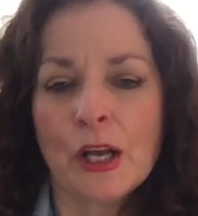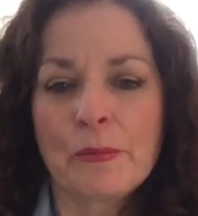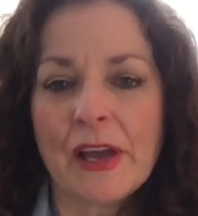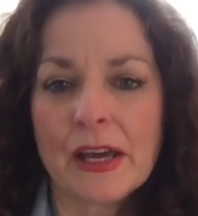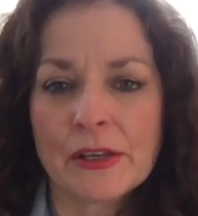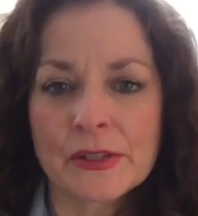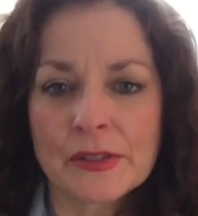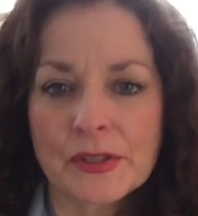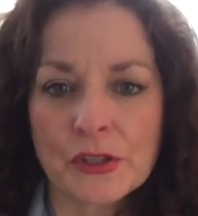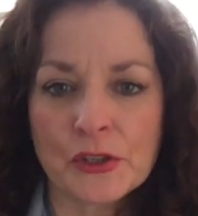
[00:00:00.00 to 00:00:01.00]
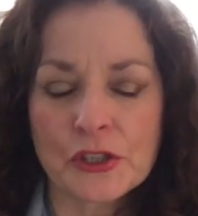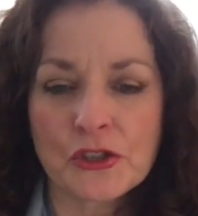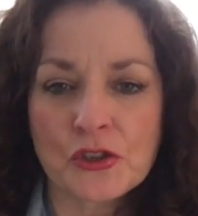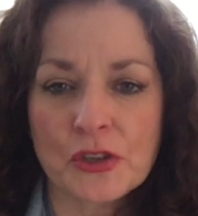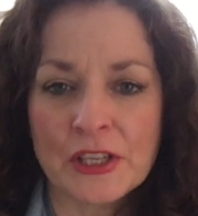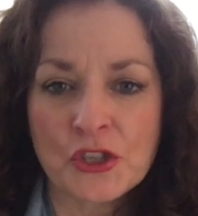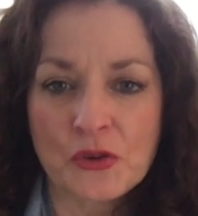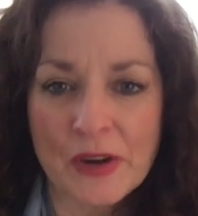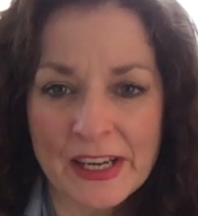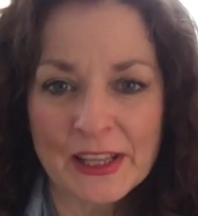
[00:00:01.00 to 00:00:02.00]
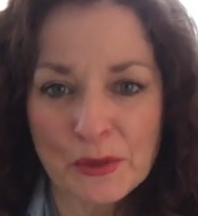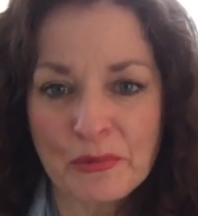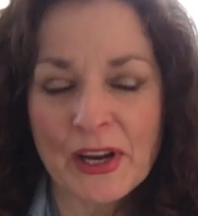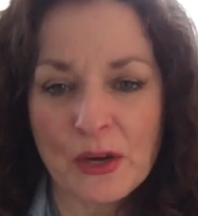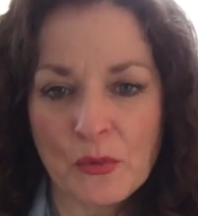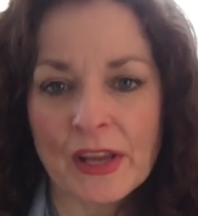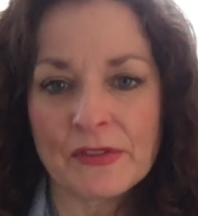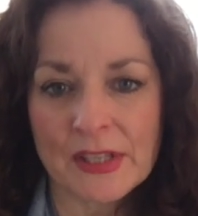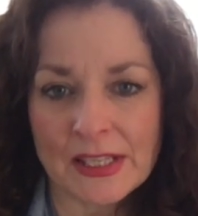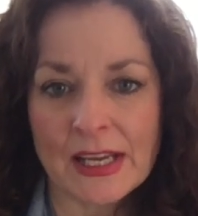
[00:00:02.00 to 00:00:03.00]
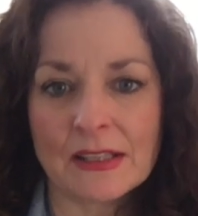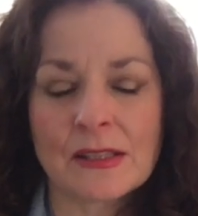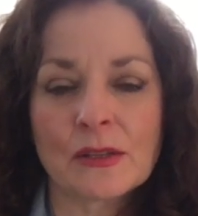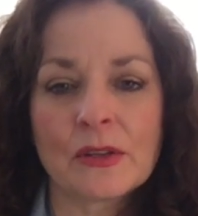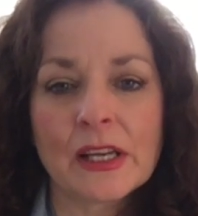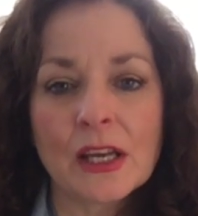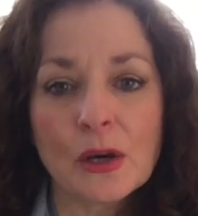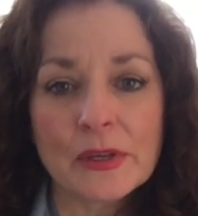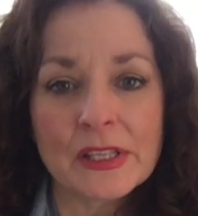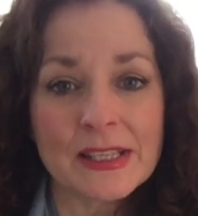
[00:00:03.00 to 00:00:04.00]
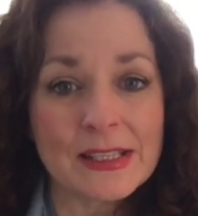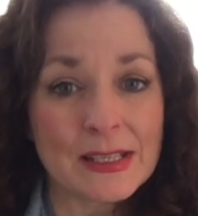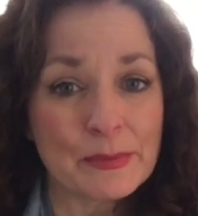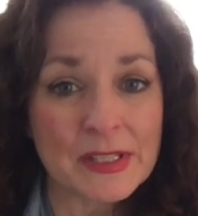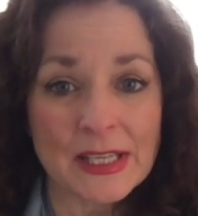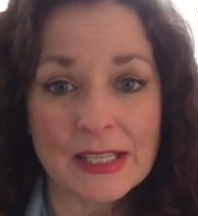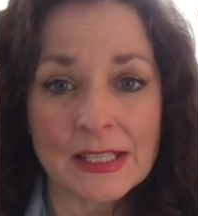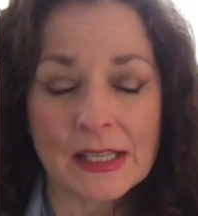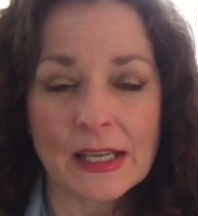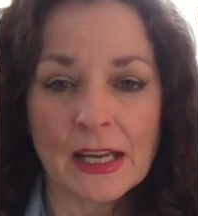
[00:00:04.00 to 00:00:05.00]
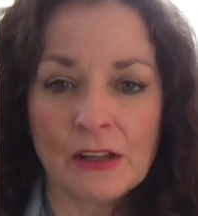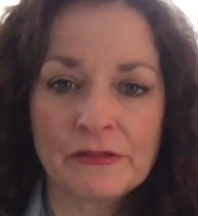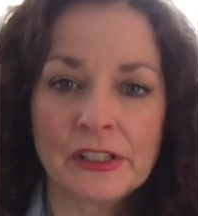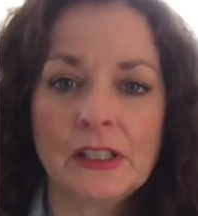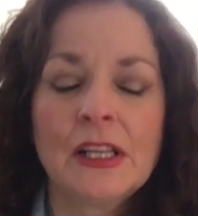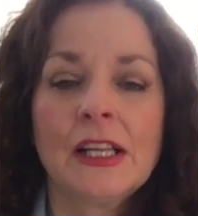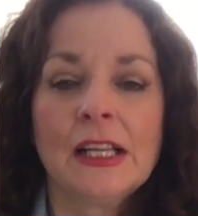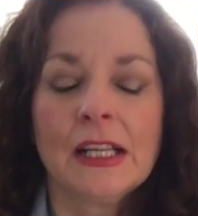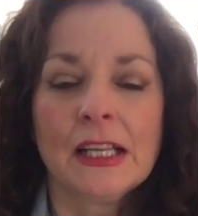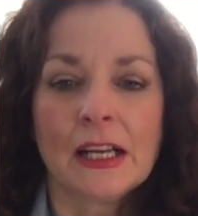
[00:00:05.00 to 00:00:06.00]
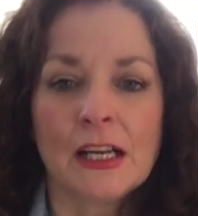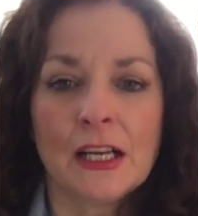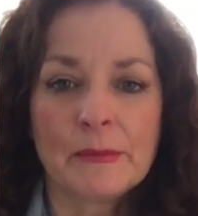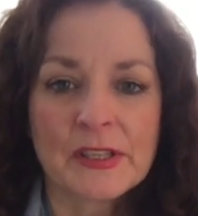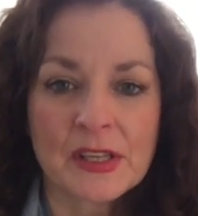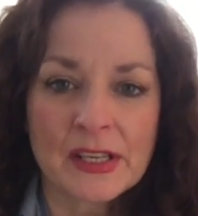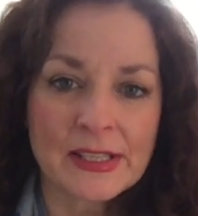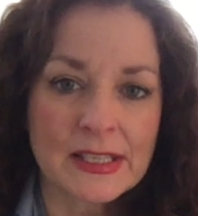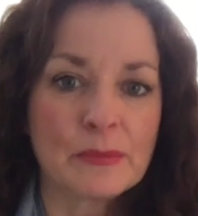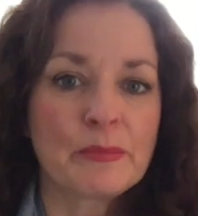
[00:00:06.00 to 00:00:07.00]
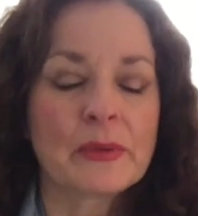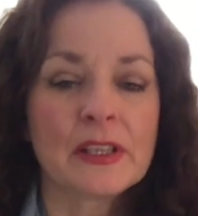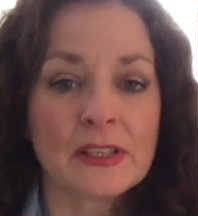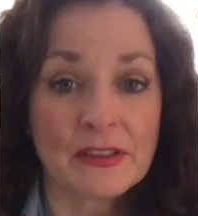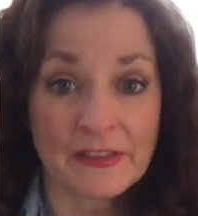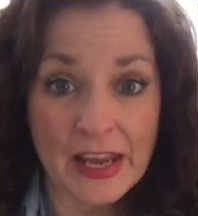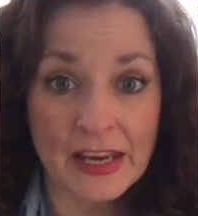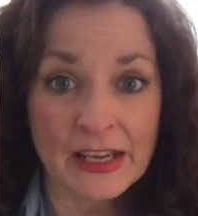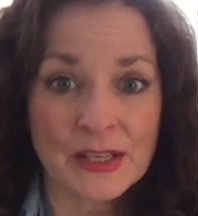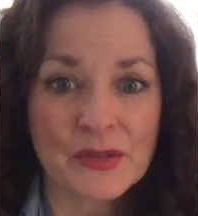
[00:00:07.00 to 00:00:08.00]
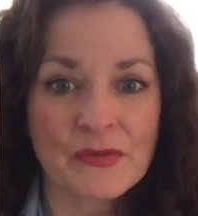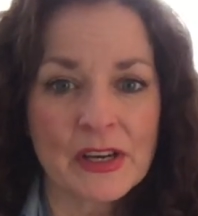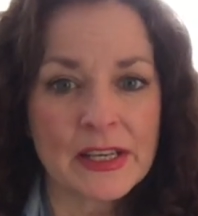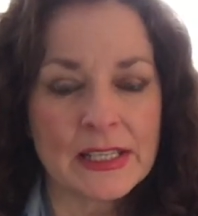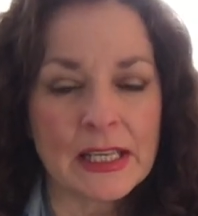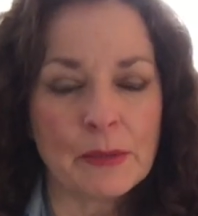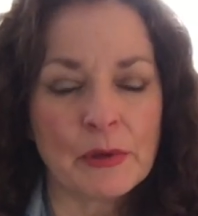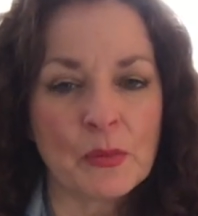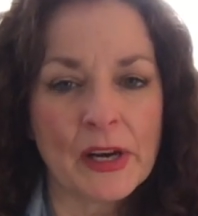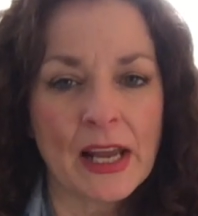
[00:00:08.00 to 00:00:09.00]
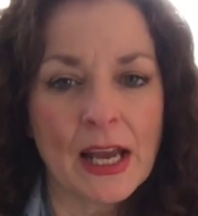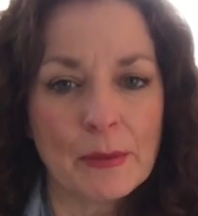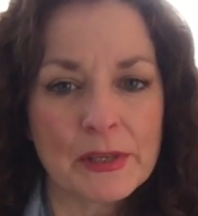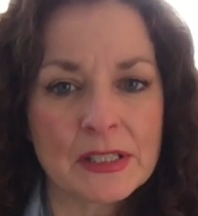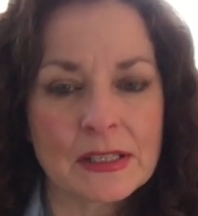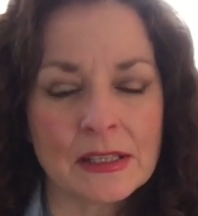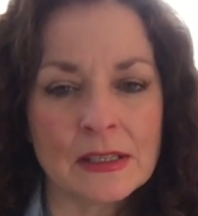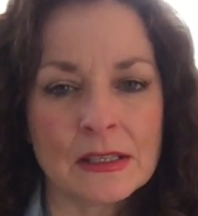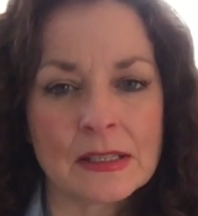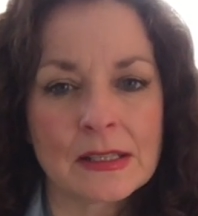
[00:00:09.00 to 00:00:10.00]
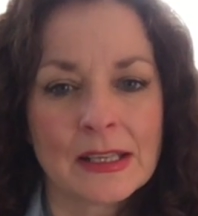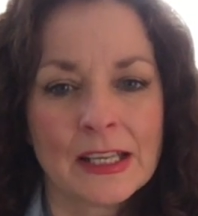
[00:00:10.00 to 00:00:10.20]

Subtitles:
patterns, you're entraining their brainwave states. So they can go into these deep states like alpha. It's not as deep, but theta is very deep. And what happens is